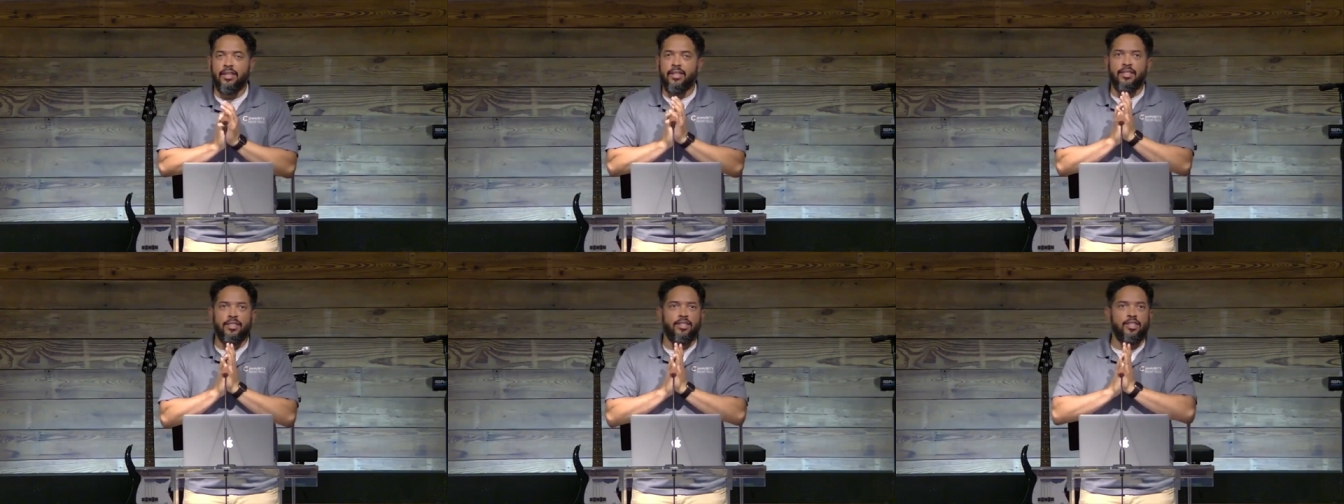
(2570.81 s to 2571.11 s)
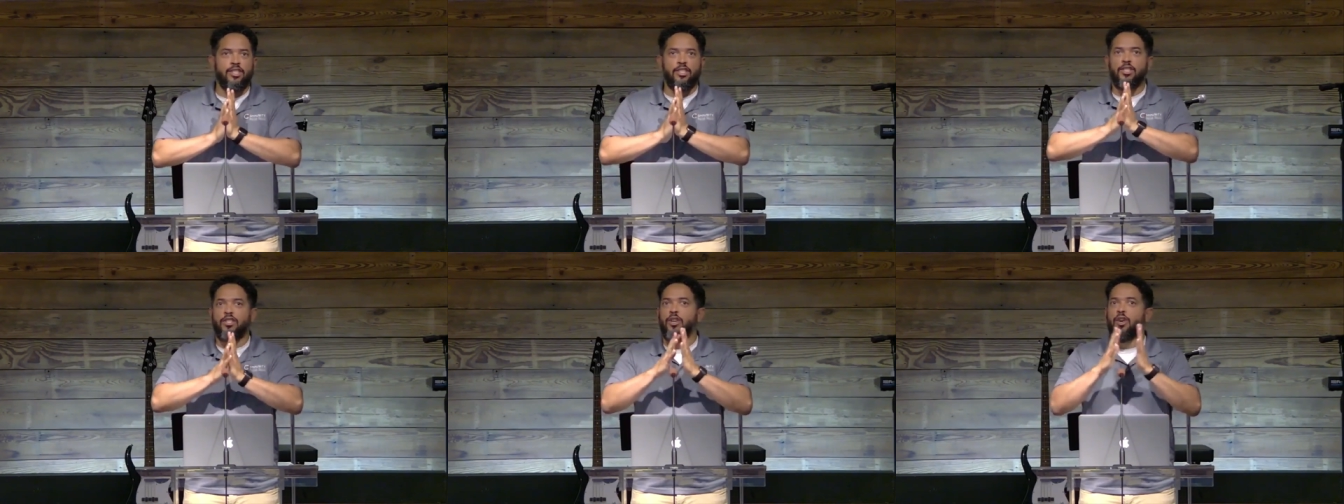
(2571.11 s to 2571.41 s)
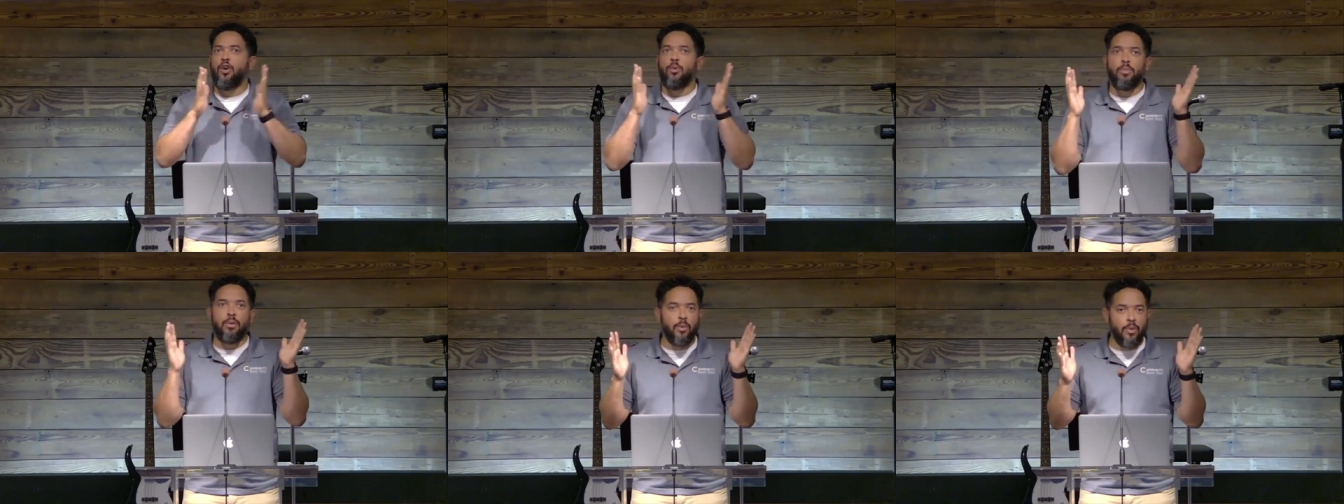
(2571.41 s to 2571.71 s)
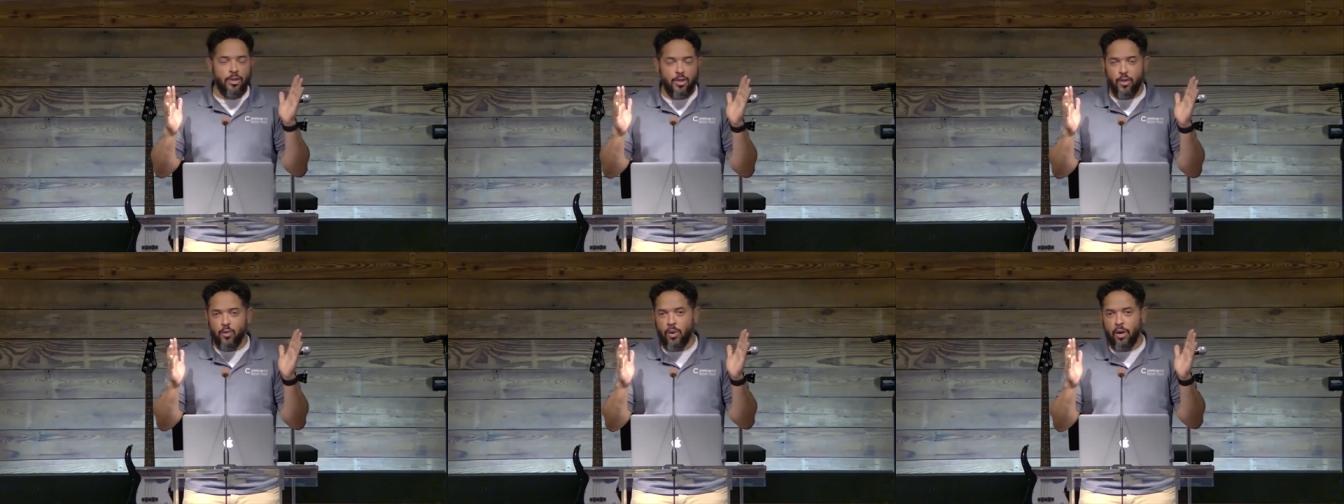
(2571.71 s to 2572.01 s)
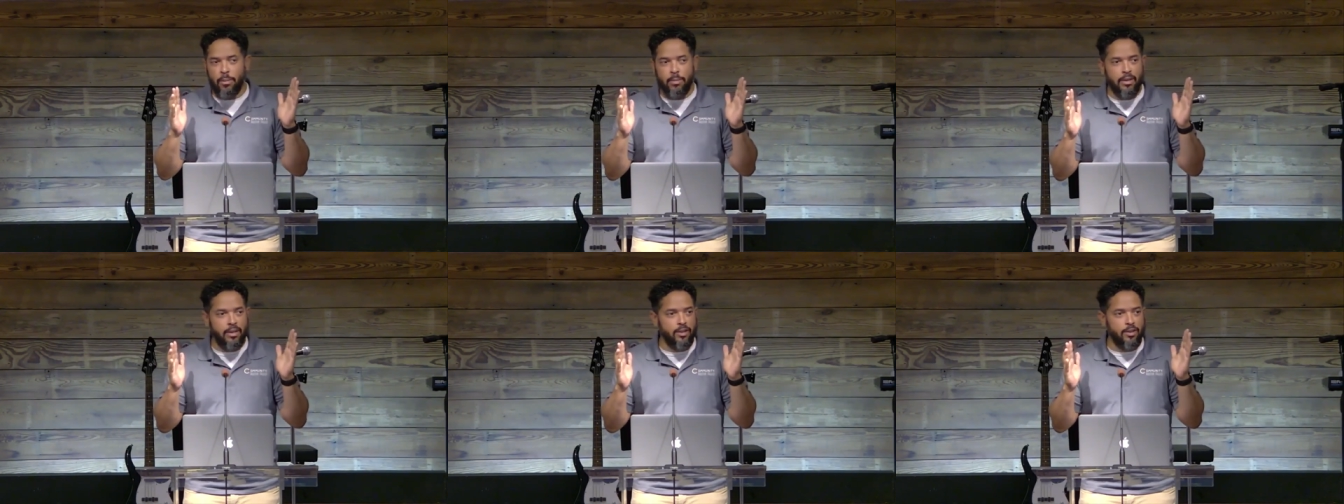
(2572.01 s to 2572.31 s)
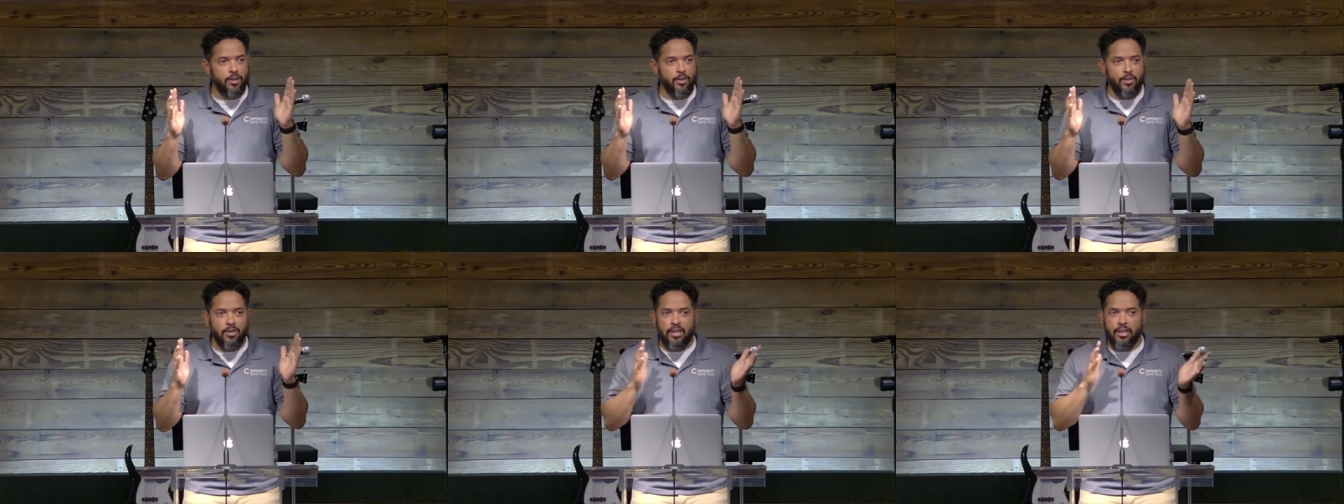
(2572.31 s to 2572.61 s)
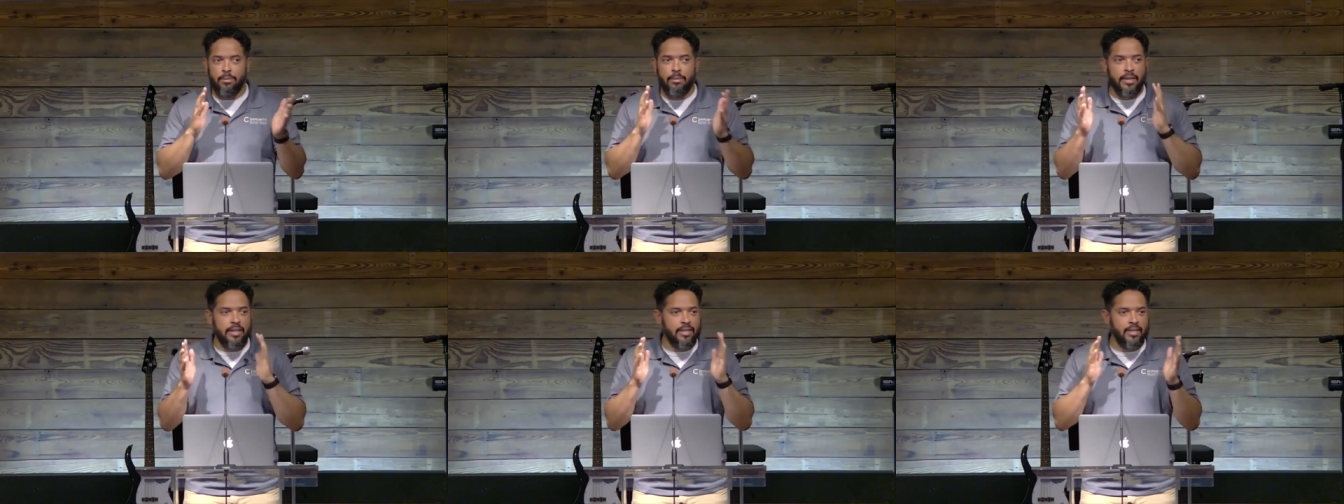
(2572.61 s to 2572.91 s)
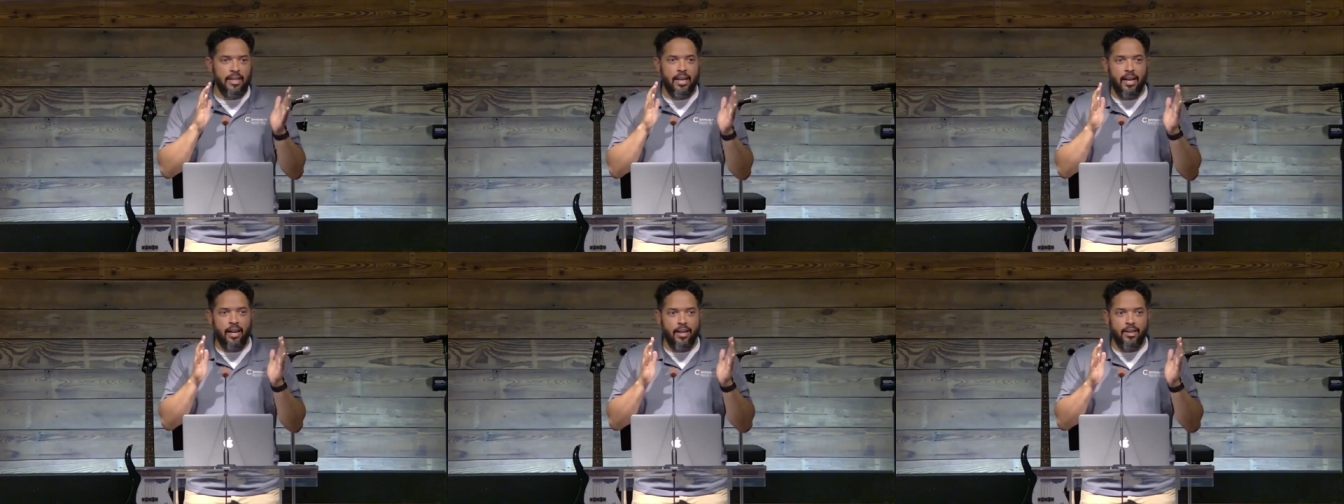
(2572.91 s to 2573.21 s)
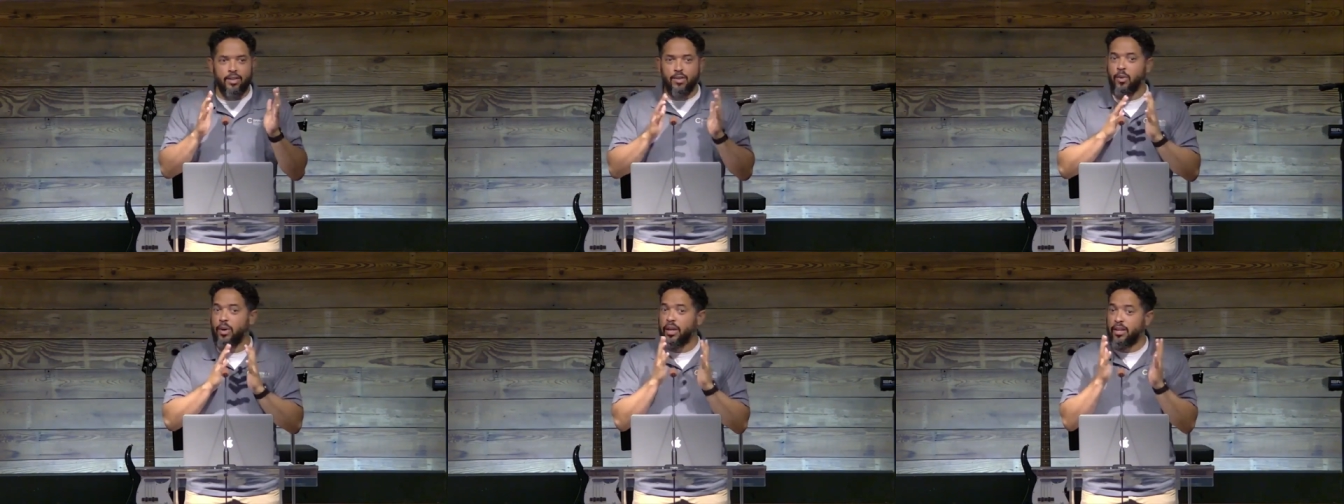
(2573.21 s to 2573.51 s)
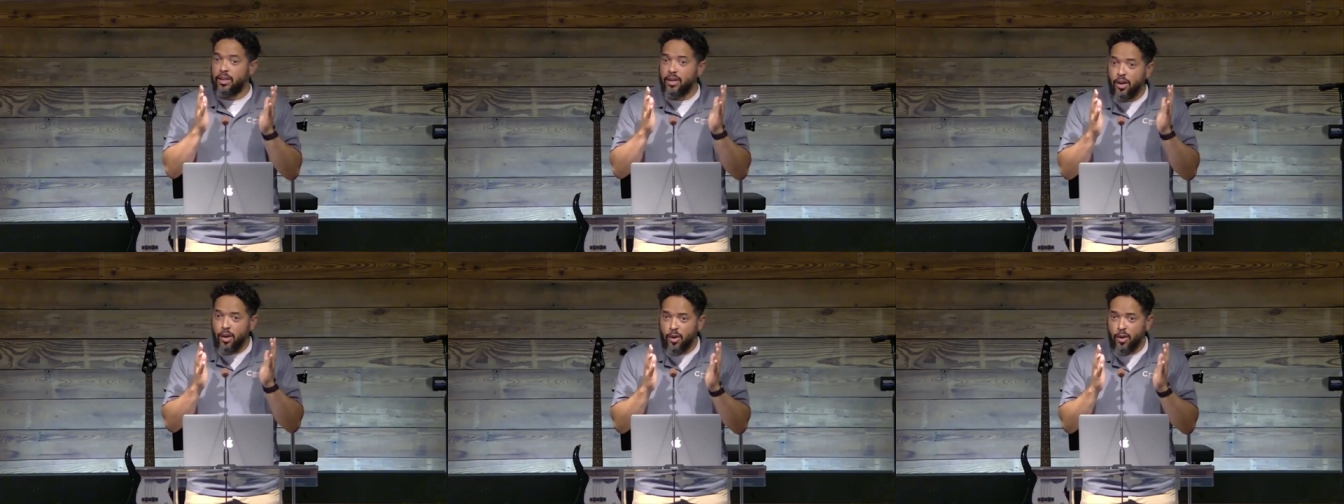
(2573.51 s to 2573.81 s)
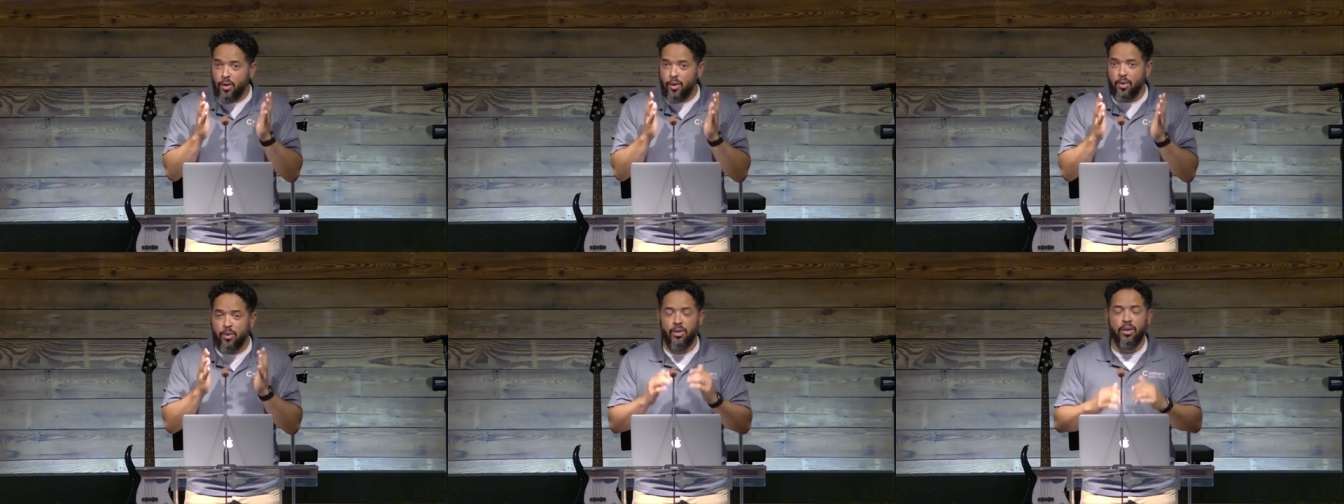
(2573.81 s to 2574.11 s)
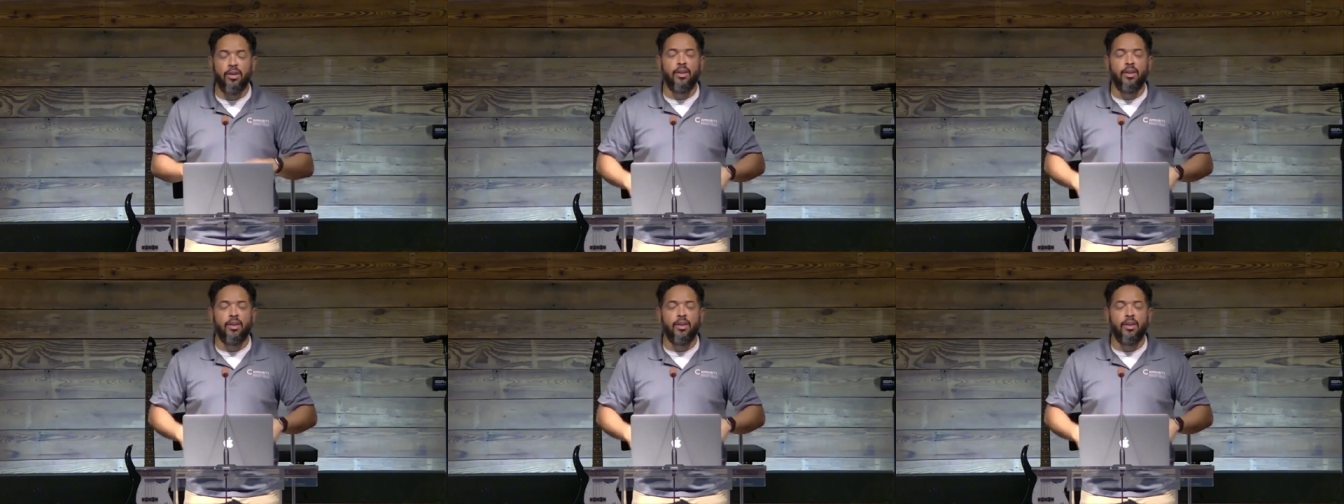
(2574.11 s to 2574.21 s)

Just show me what you want me to do. Give me a sign so I know,